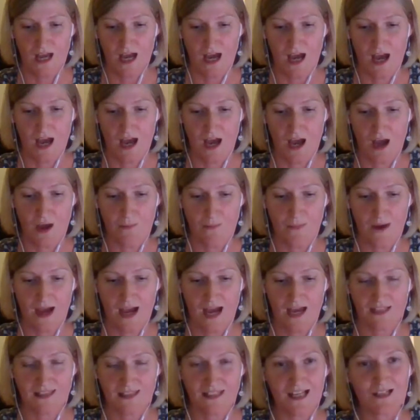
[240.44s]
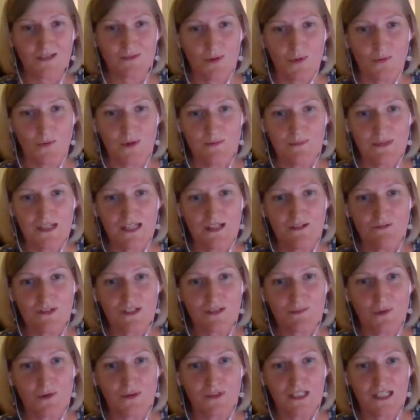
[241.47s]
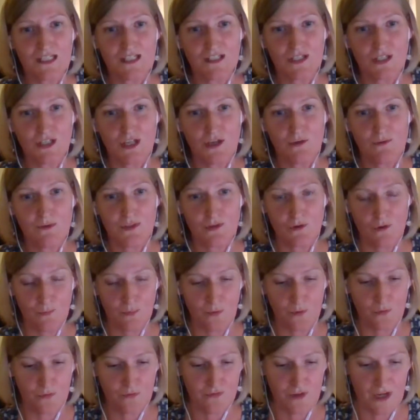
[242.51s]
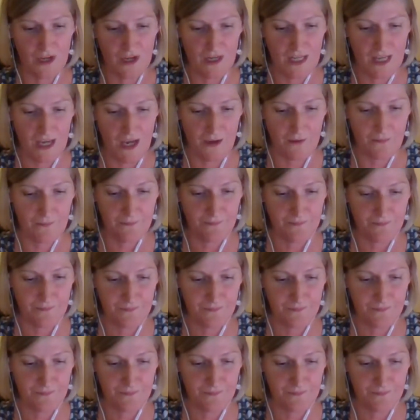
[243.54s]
and that's what we'd be responding to with your portfolio.